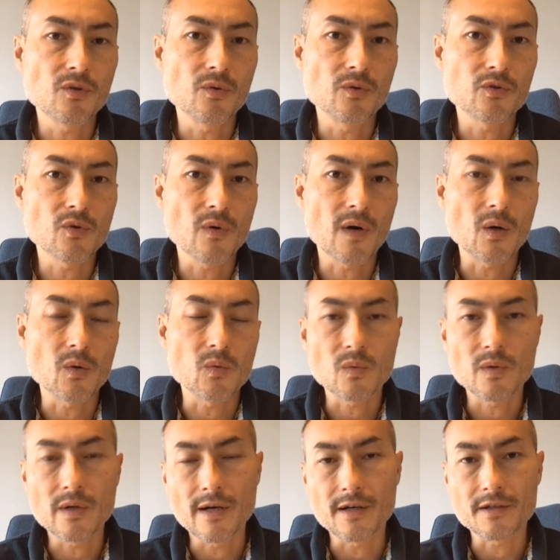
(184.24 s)
to
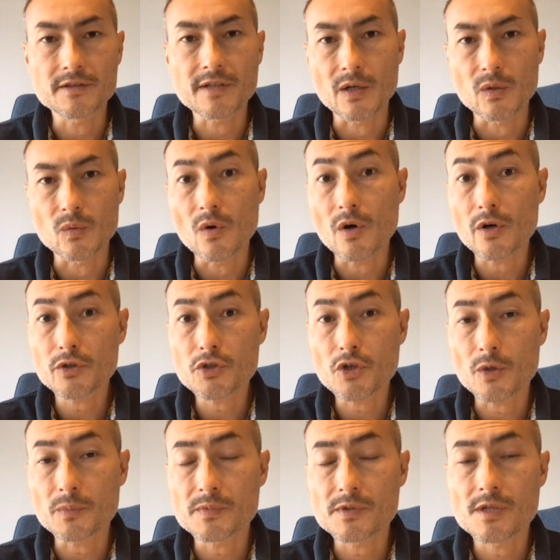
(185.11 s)
our tire
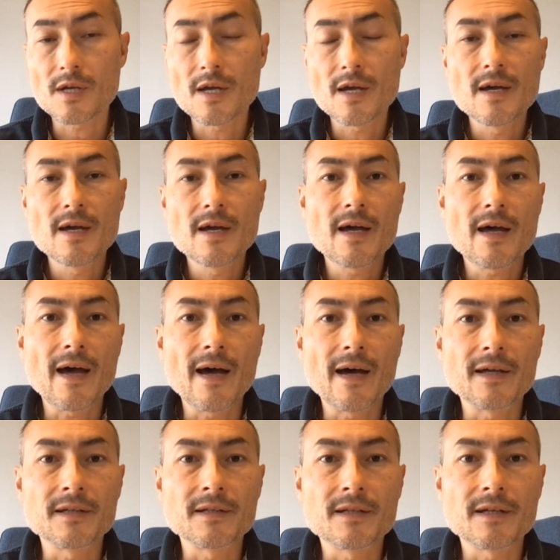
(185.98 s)
workshops.
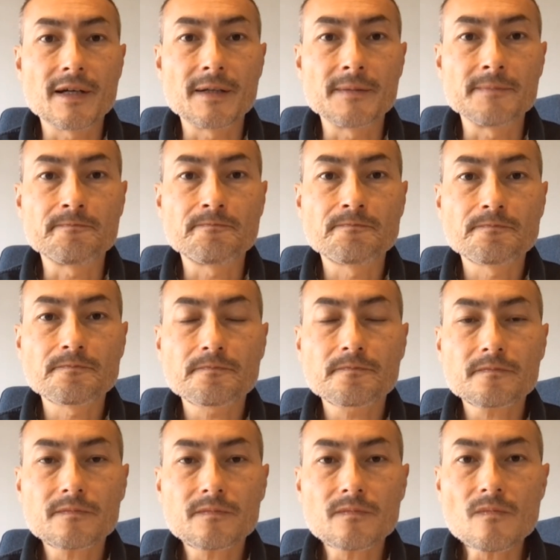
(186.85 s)
And
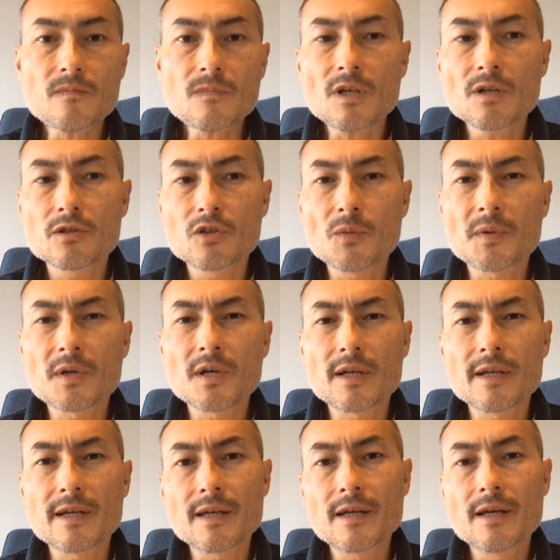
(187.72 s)

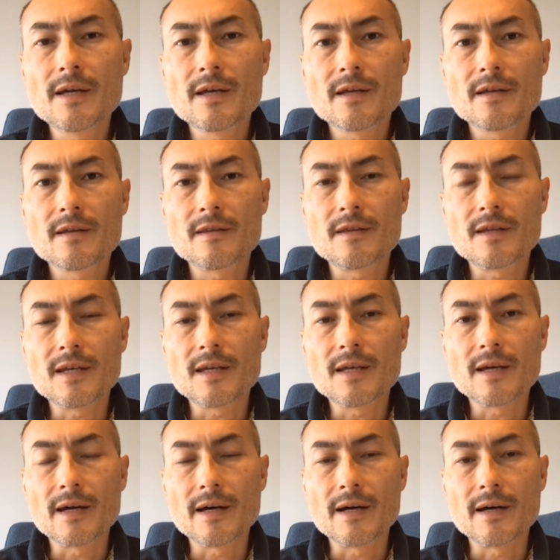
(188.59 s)
typically
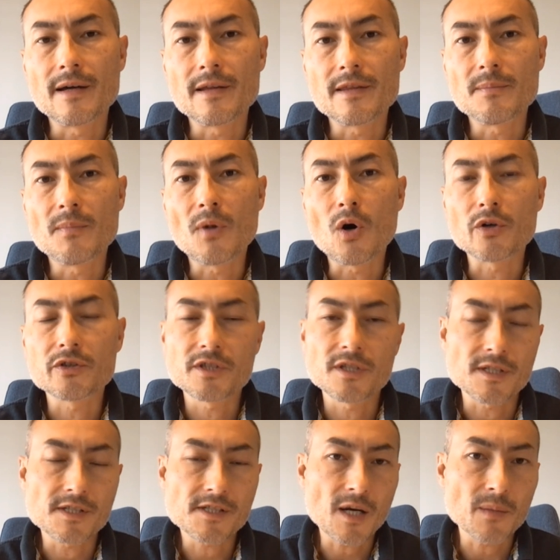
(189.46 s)
the
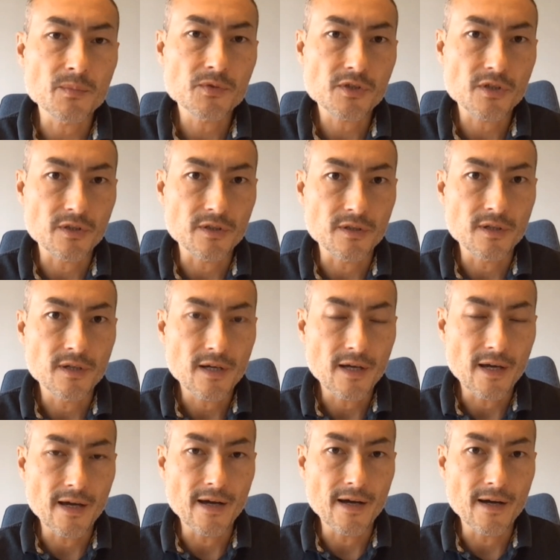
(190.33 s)
margin assumption
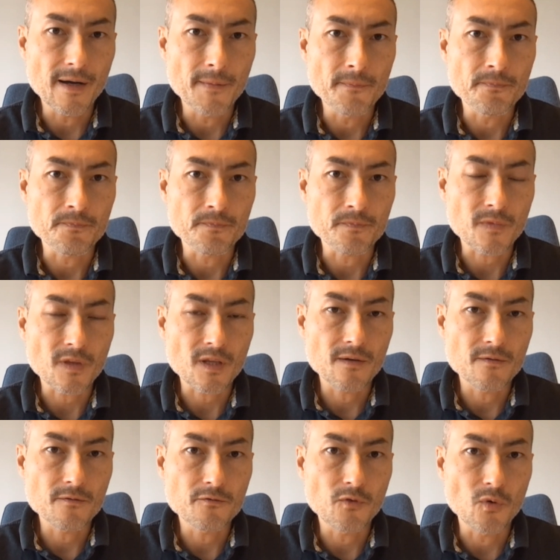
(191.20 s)

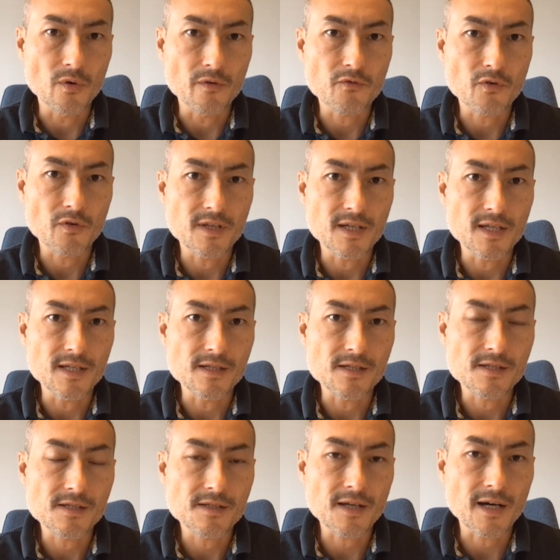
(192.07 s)
for
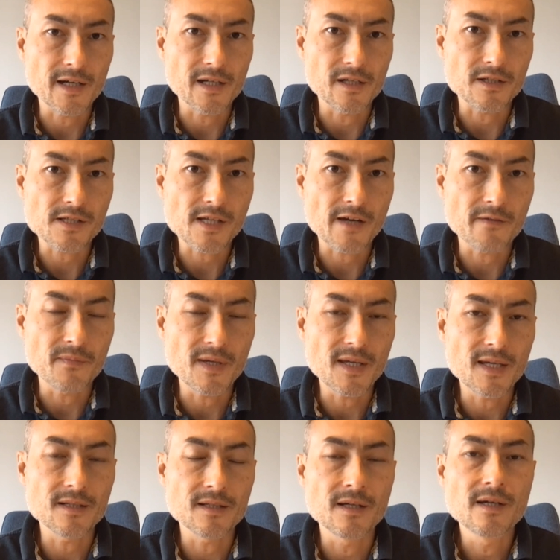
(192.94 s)
these tires have
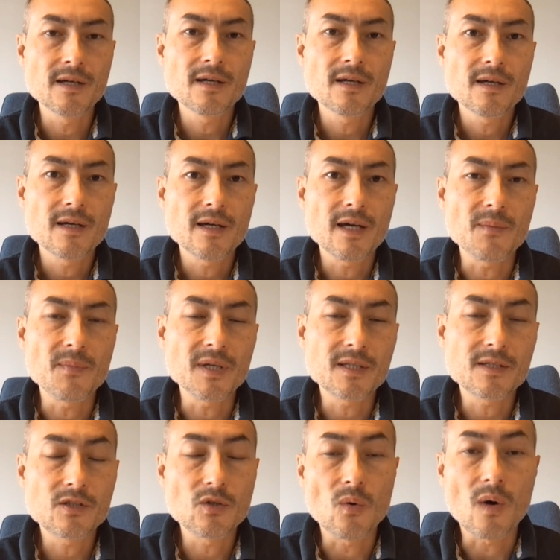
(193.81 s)
been a
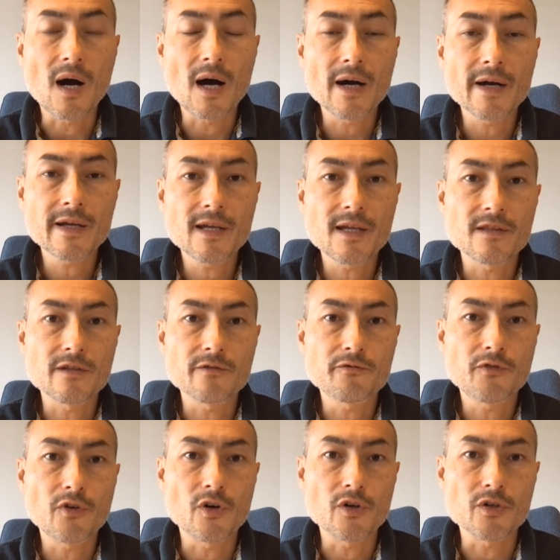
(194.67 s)
bit too high in the
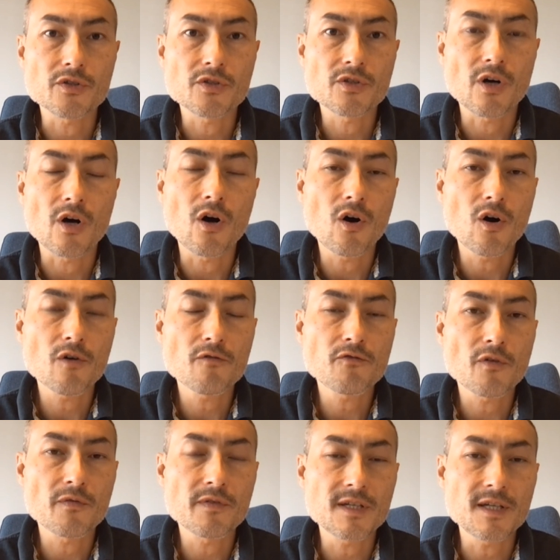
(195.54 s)
first
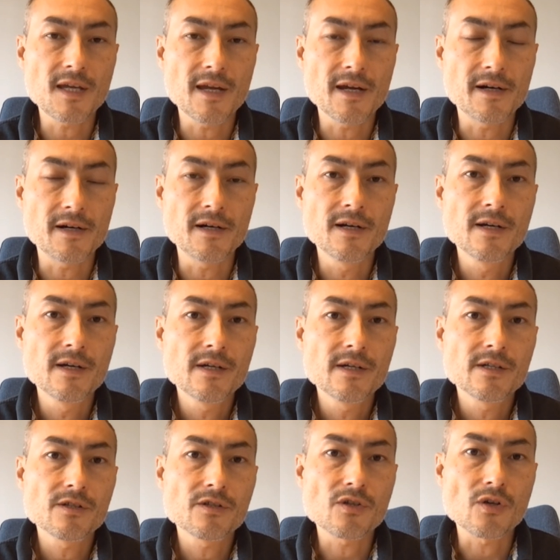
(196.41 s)
half of the year.
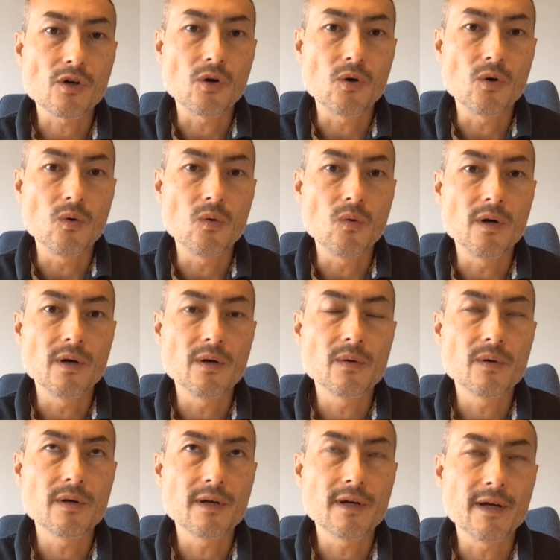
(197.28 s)
So
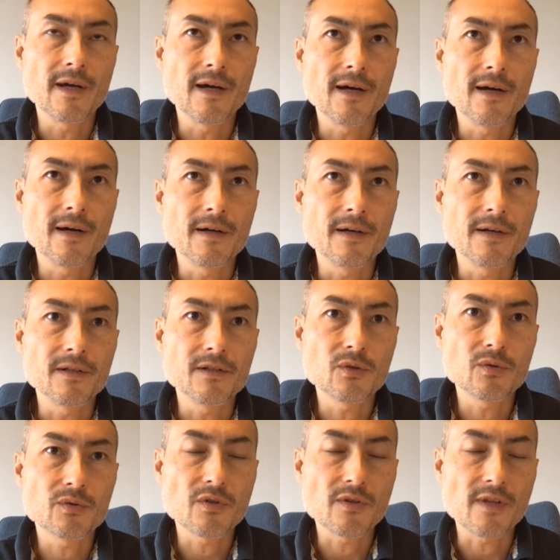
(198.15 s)

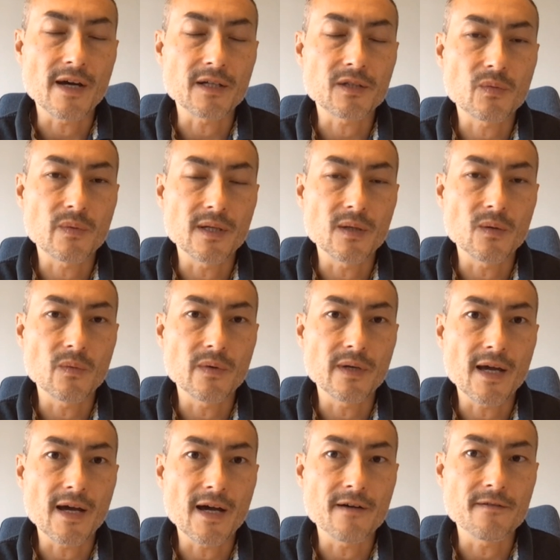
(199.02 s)
due to that,
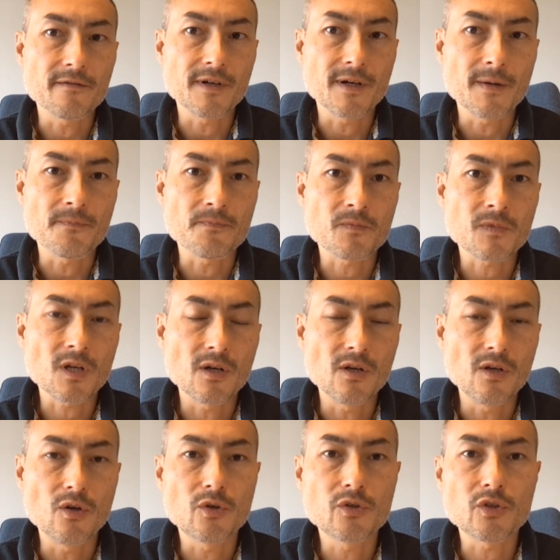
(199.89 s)
we have
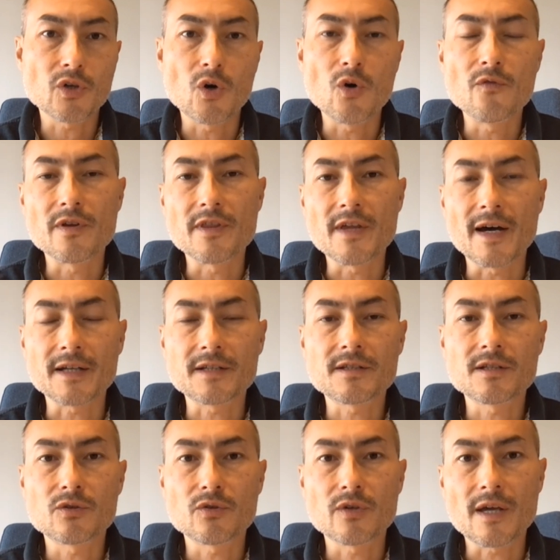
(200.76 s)
looked over
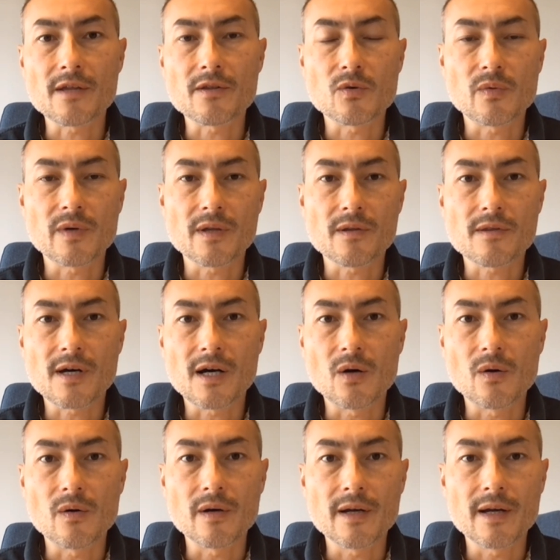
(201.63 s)
that together with
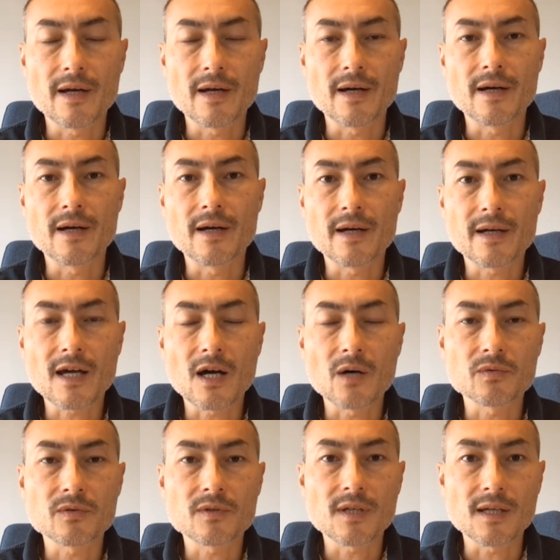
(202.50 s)
our
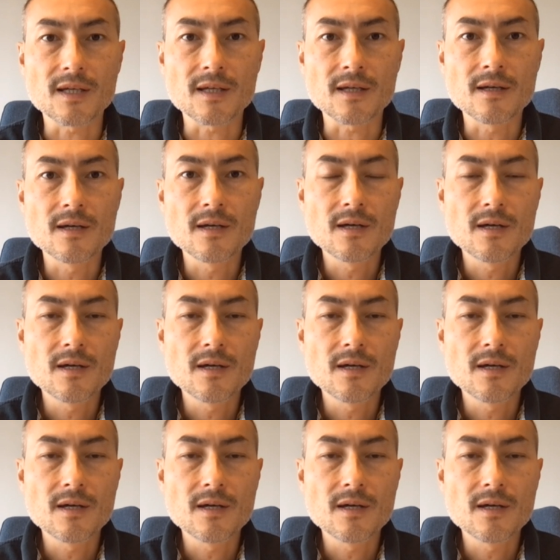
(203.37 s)
accounting